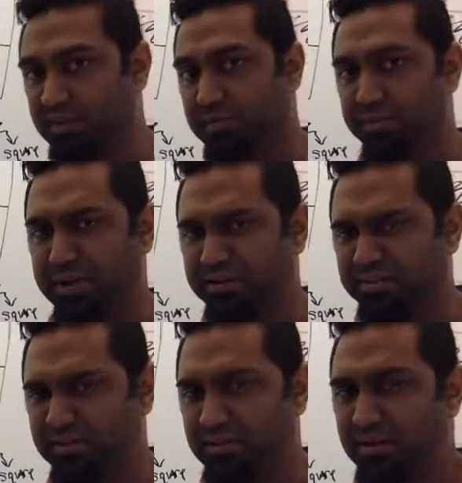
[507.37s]
could be a bad
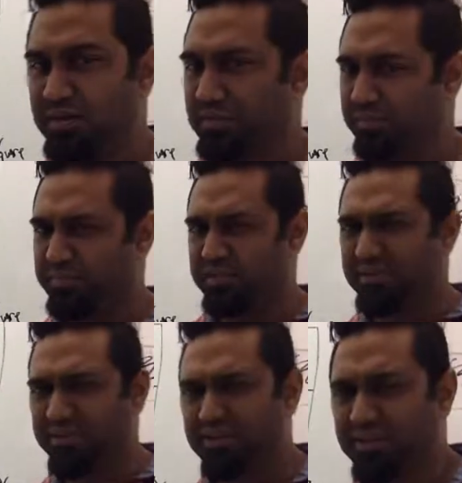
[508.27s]
thing, could be
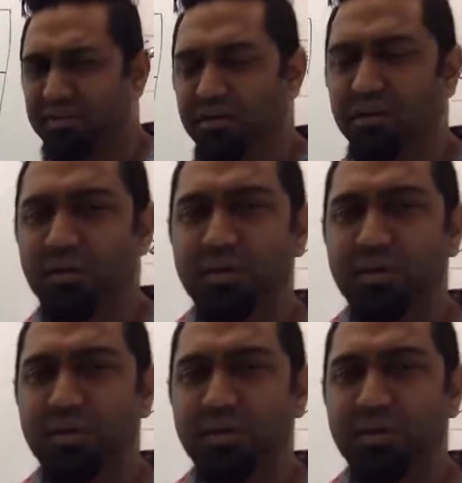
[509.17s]
nothing at all.